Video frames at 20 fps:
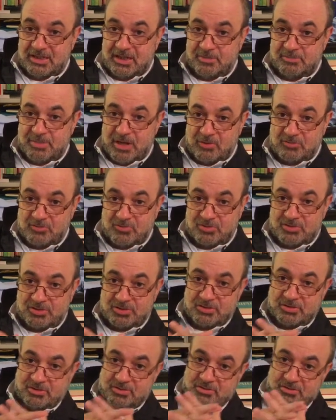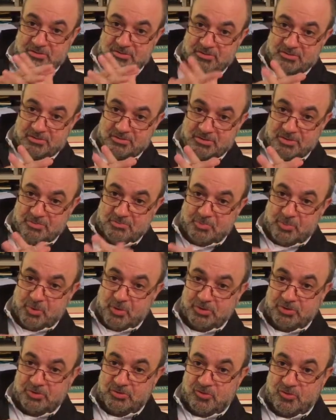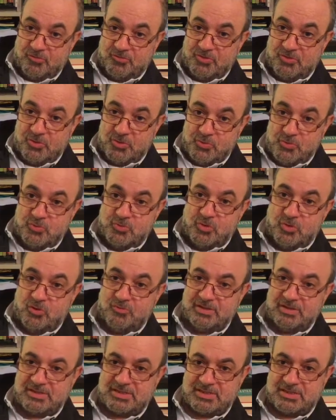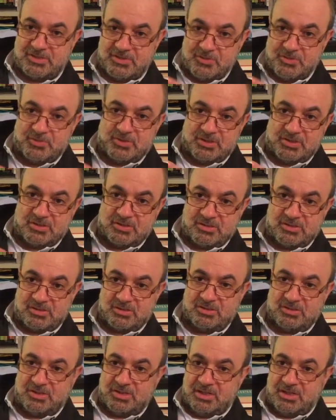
about the point of view of a student